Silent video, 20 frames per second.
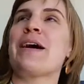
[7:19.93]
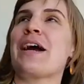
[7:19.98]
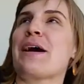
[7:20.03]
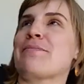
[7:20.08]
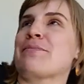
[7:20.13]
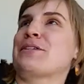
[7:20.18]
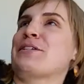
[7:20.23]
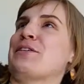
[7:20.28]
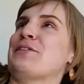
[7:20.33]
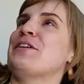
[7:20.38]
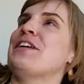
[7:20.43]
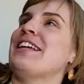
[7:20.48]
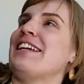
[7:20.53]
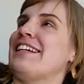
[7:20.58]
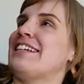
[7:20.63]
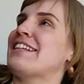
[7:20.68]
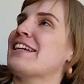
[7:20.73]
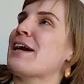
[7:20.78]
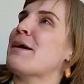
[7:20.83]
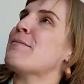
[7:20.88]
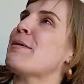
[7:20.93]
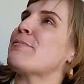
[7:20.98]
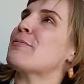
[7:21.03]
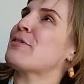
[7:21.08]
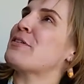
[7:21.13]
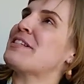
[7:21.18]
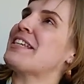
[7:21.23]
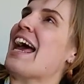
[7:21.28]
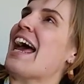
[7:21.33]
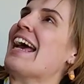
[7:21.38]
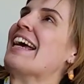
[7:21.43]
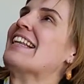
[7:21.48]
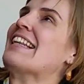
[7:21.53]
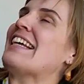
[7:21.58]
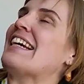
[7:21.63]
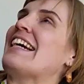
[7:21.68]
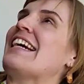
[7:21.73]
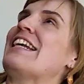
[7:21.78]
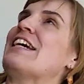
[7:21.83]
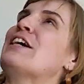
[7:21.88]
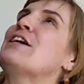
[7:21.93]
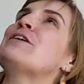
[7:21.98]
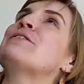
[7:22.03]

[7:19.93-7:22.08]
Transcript: my opportunity to come up with a tagline.